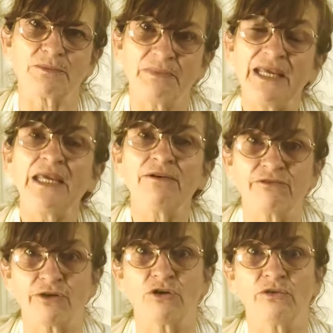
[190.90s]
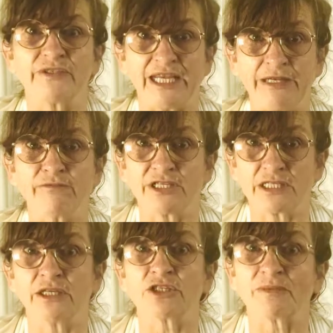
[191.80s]
being involved in
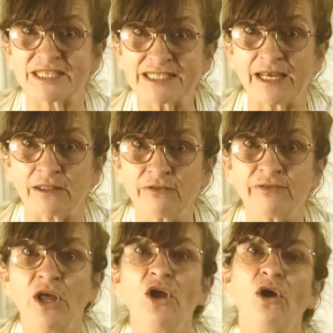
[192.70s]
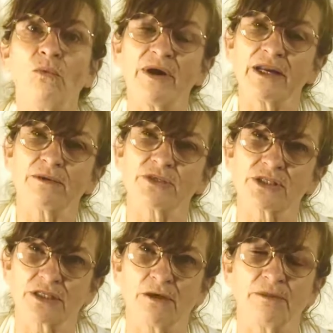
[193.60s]
research myself when I was
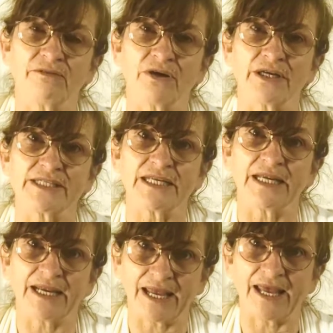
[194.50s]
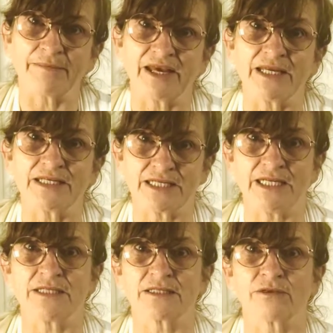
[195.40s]
supervising MA
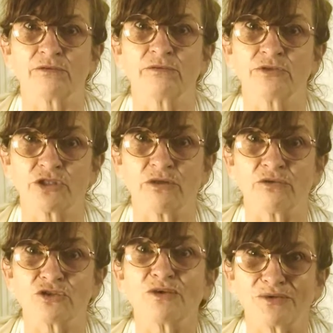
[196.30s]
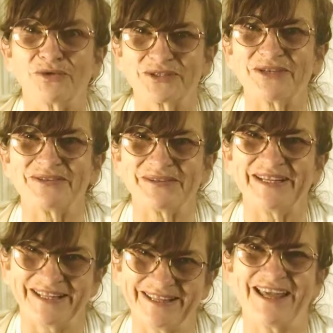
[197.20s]
TESOL students who were also
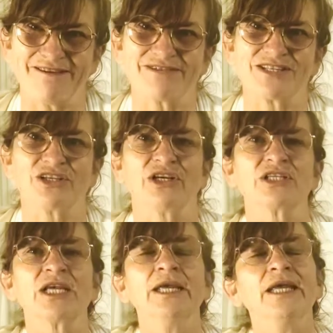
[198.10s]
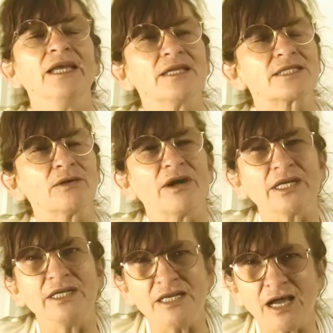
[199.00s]
doing their research. So I
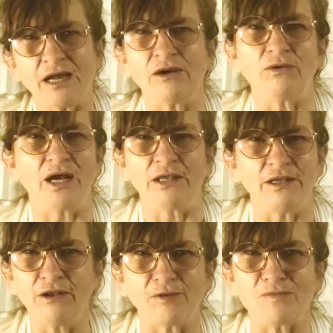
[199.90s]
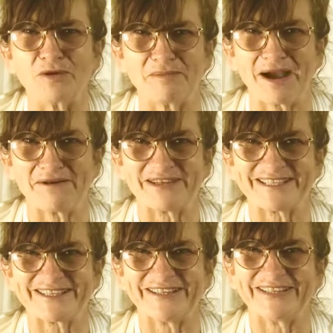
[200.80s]
know a lot more about
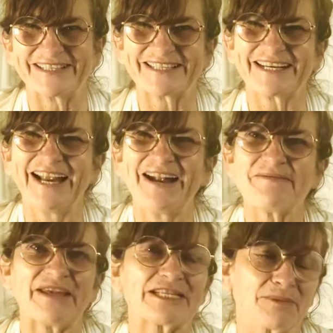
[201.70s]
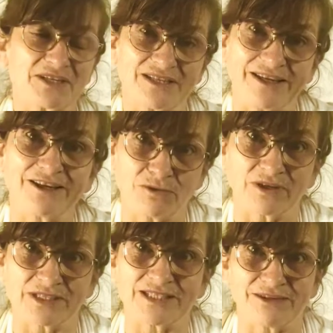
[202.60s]
research, especially
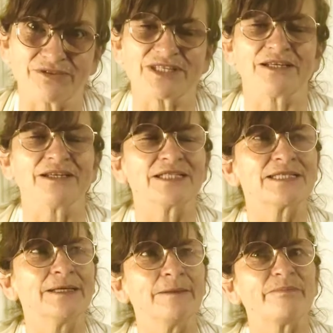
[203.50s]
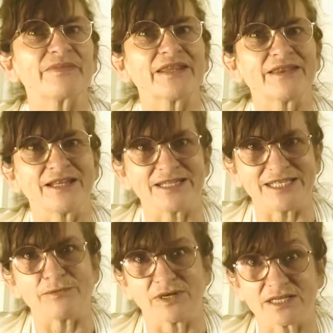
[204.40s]
qualitative research, than I
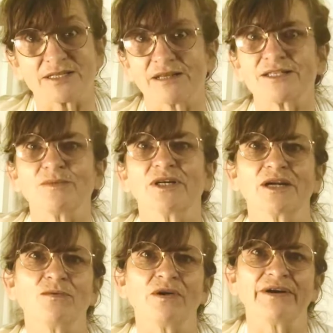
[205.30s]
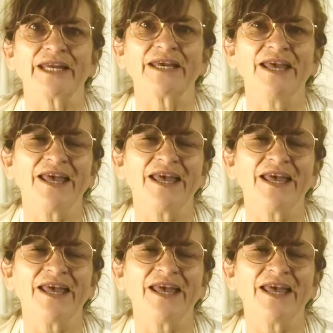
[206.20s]
did when I started work at Warwick,